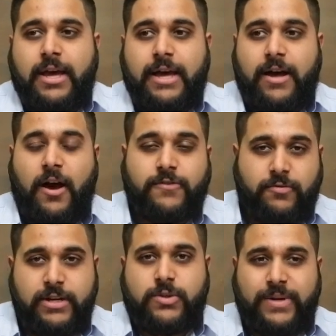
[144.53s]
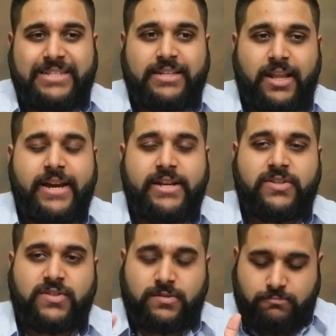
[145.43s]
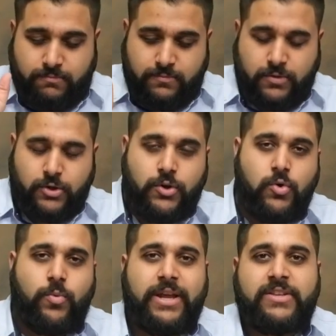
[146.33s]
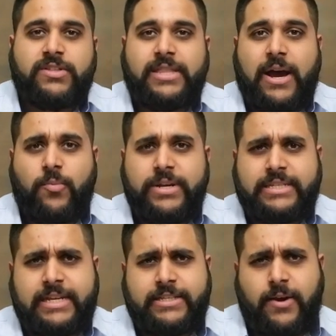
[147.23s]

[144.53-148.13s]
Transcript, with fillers: uh, after retweets and likes, who wins that whiskey.